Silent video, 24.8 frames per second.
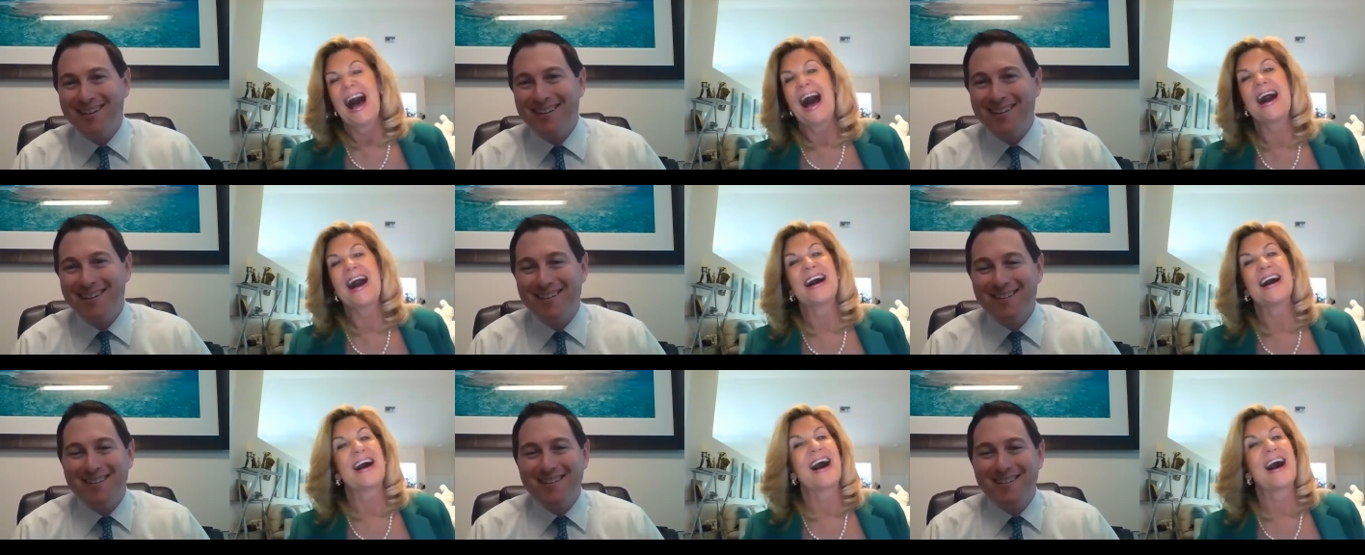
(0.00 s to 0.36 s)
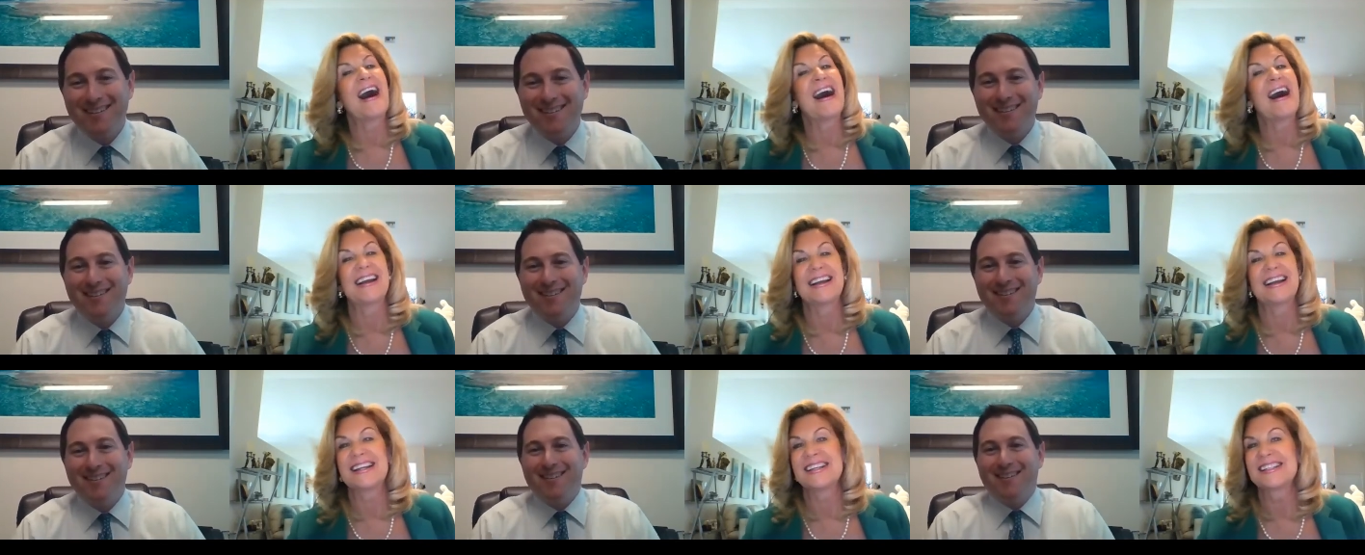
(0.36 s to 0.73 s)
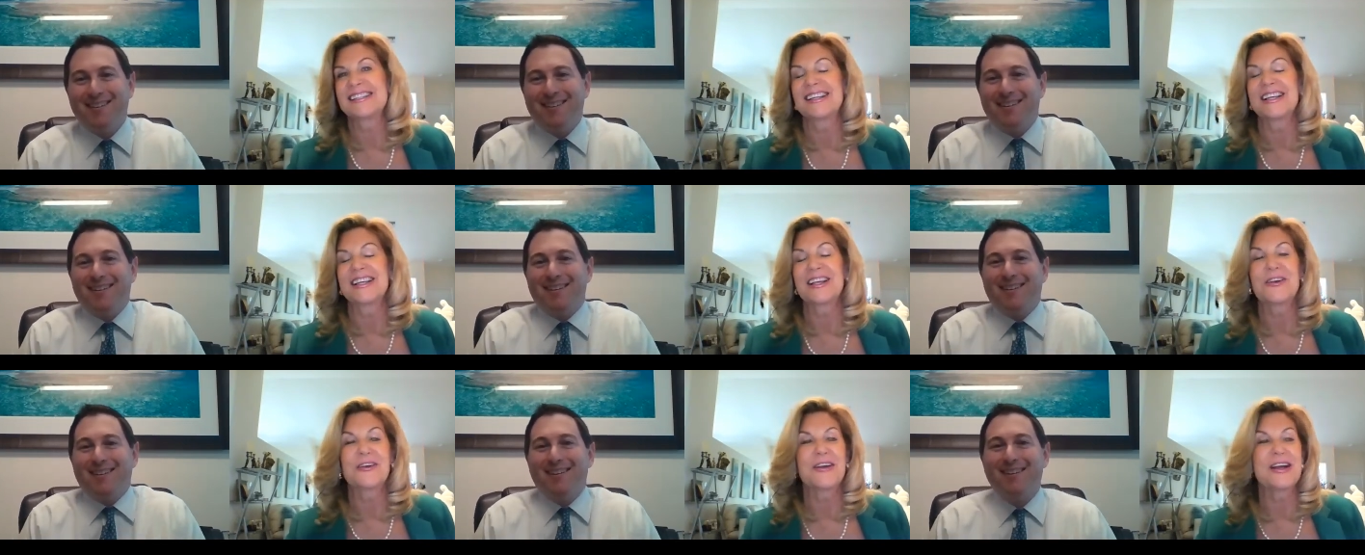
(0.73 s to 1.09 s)
Speaker 1: Uh,
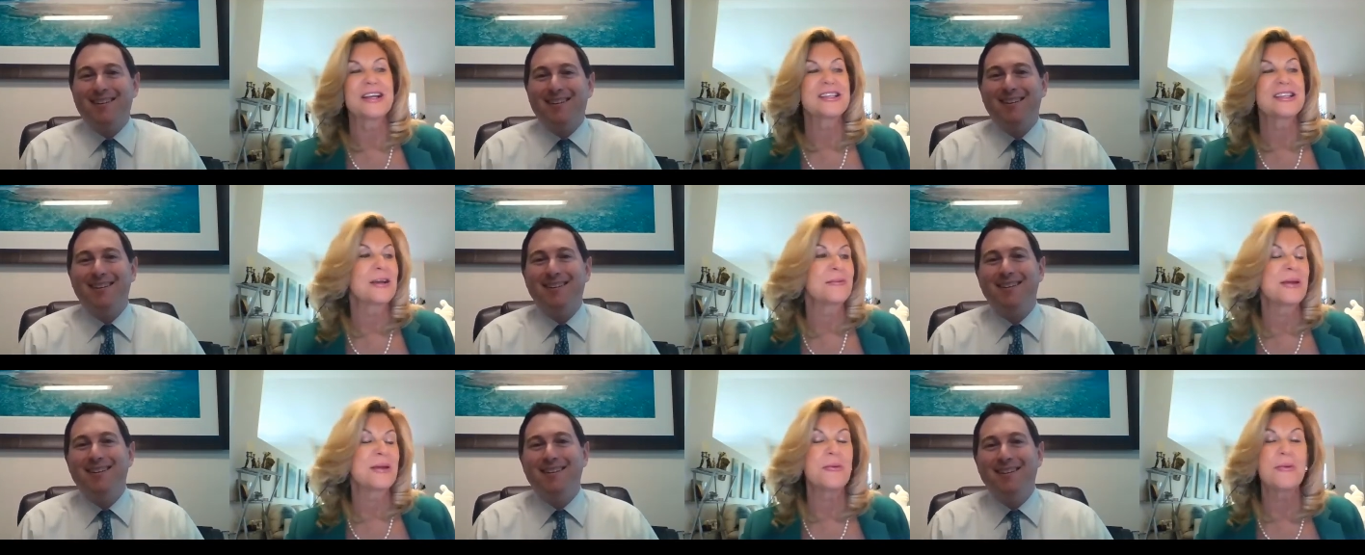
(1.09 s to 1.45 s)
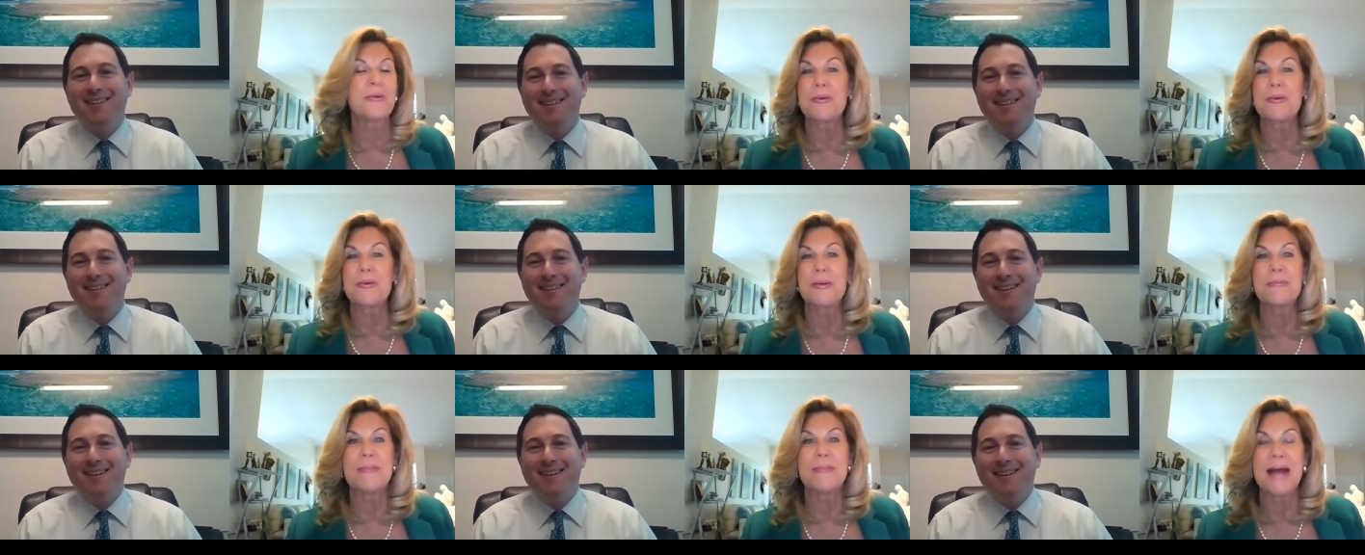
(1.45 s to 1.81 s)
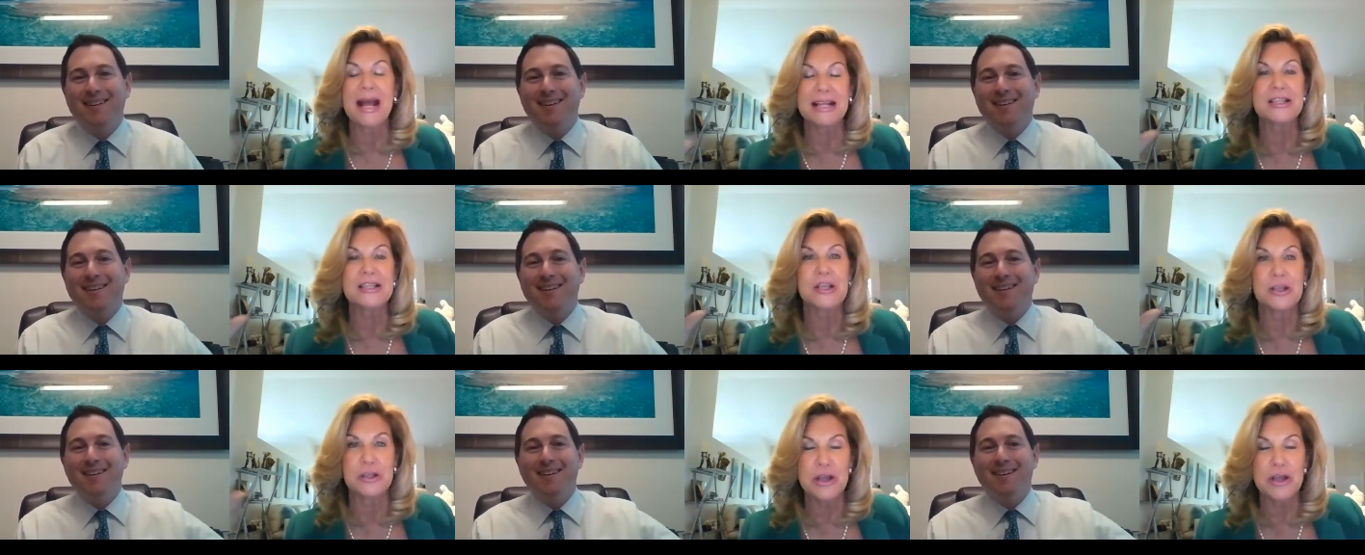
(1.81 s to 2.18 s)
honestly, Chris, I mean, we were
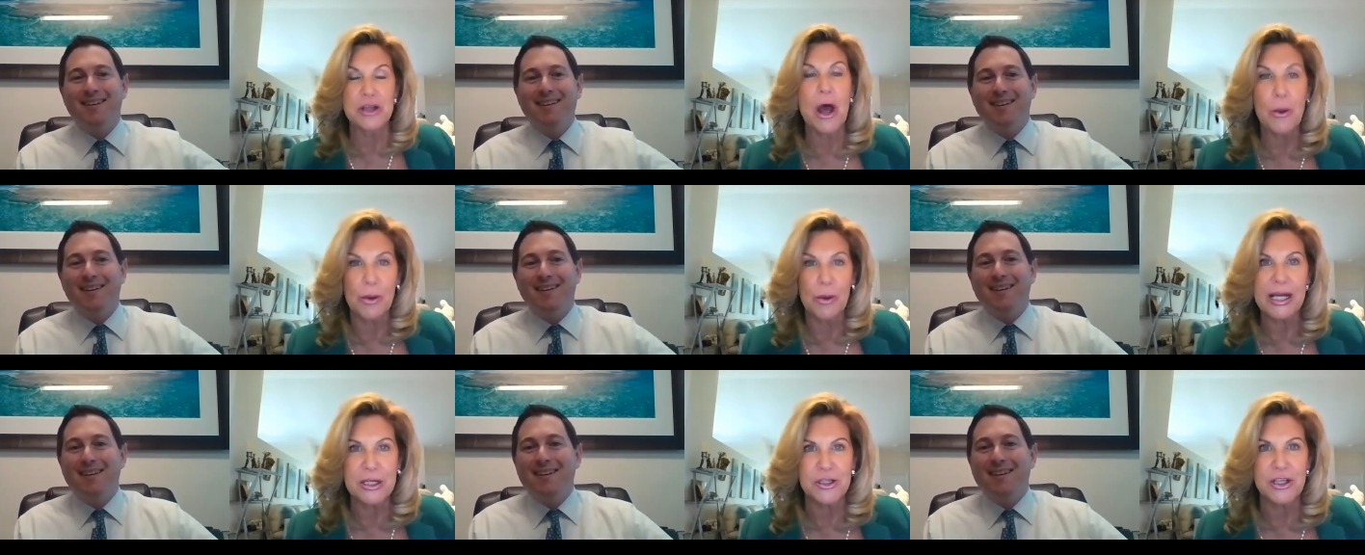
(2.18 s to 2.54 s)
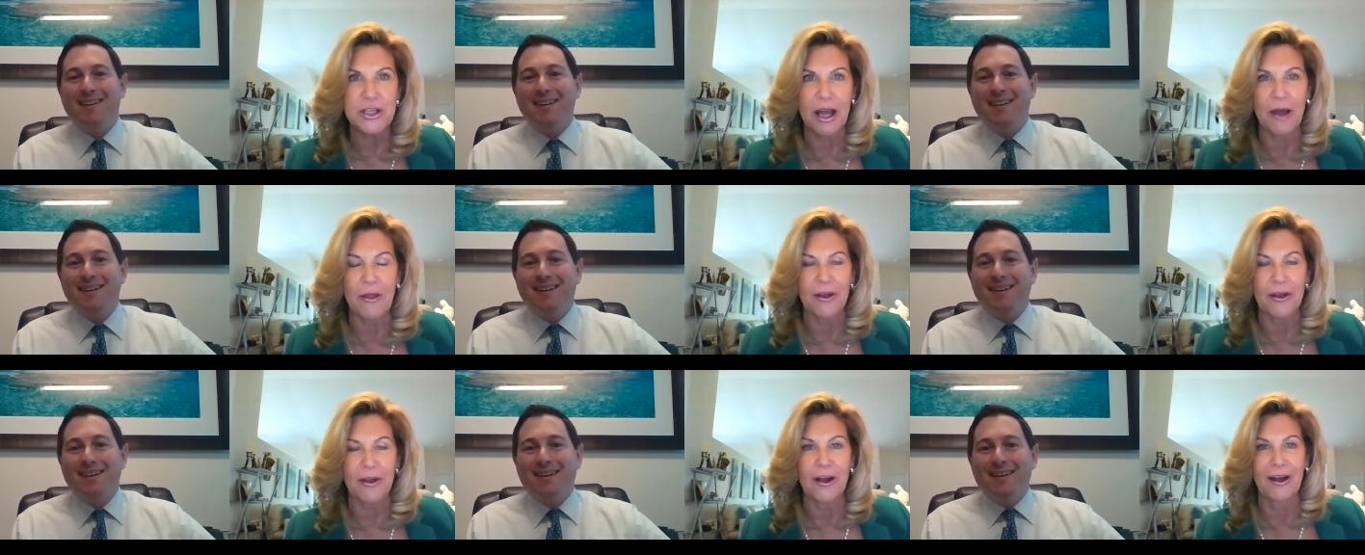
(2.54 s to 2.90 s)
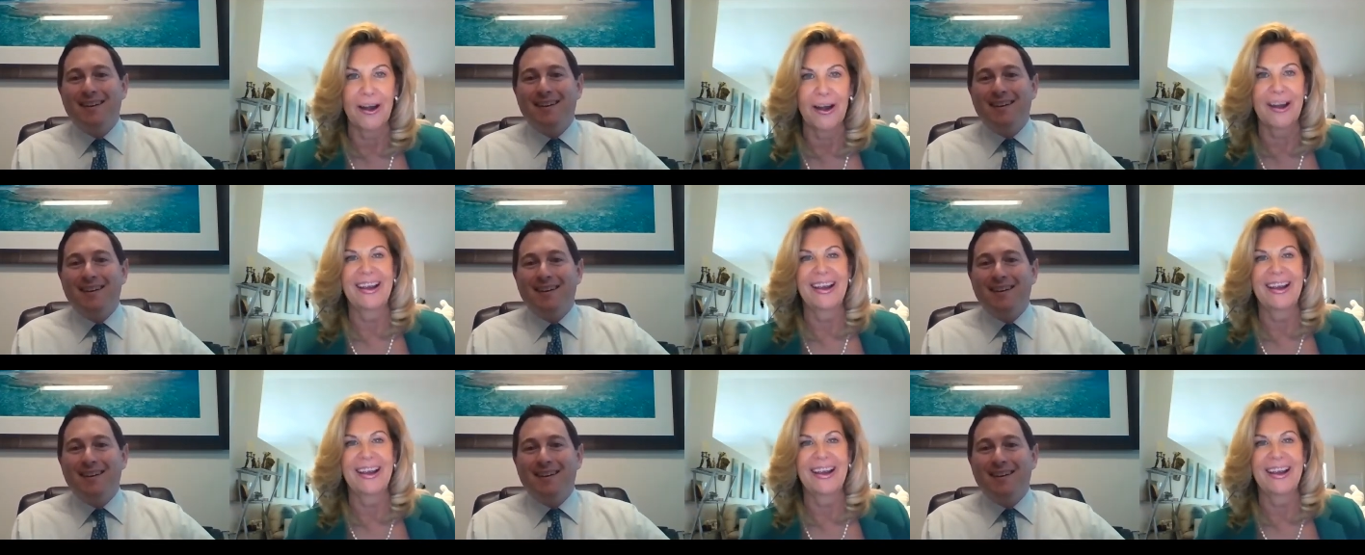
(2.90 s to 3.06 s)
meant to know each other.